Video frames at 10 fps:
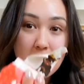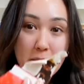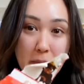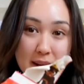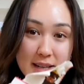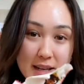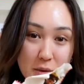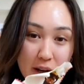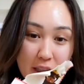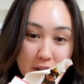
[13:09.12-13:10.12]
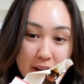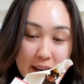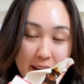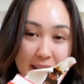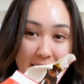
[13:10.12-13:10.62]
May day
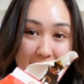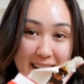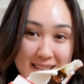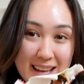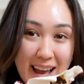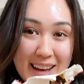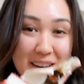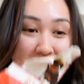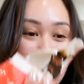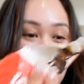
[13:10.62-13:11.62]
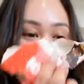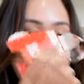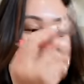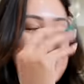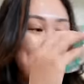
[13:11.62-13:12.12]
23 and 10.
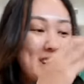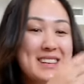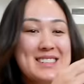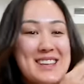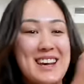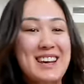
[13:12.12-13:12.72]
Rest in peace.